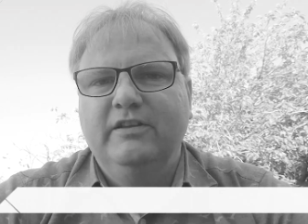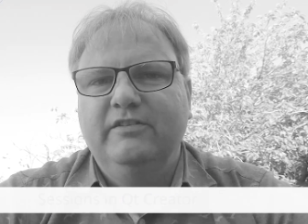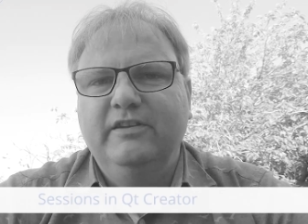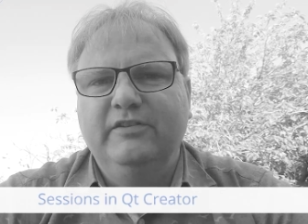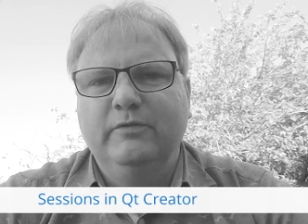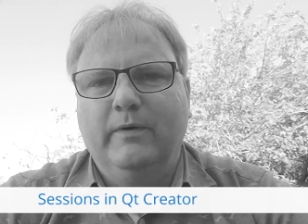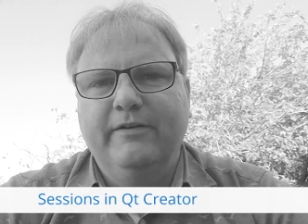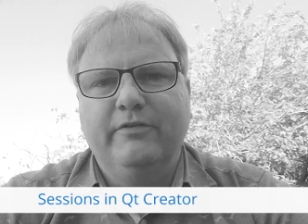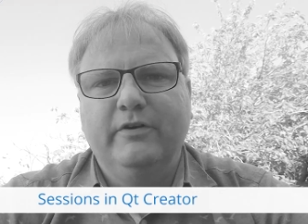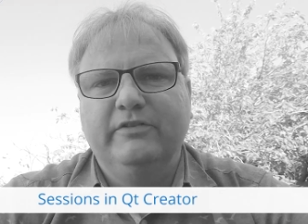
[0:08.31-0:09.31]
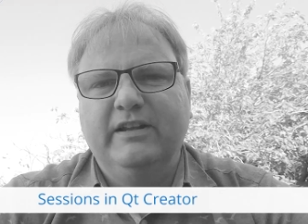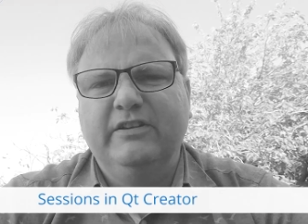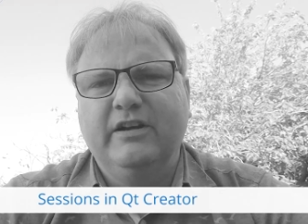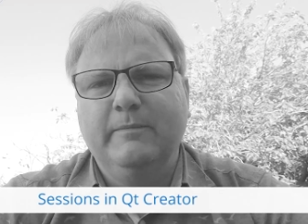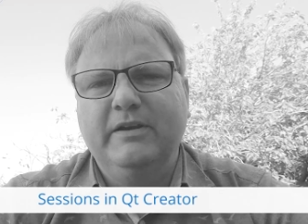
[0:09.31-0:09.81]
This is one of those that is
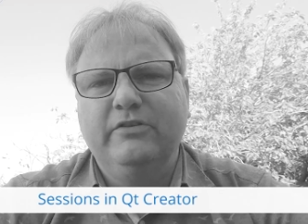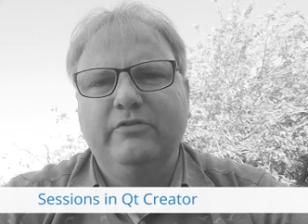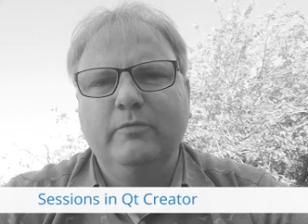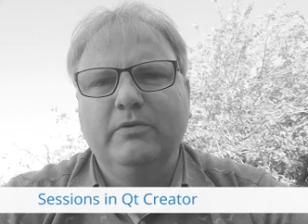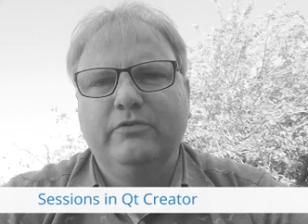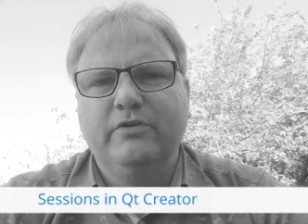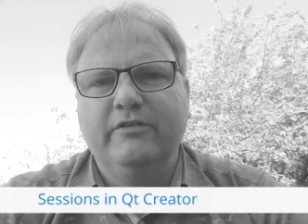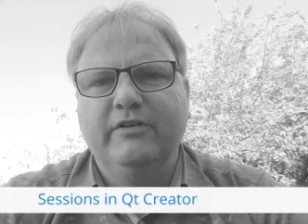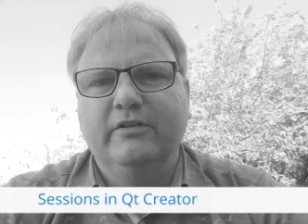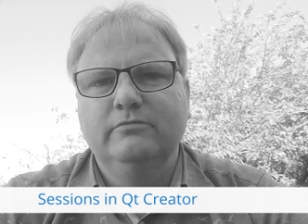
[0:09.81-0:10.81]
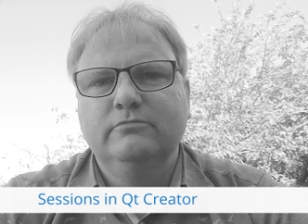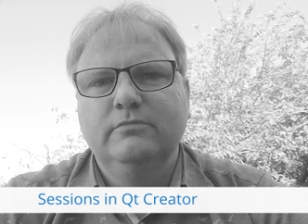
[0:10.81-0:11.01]
going to be super trivial.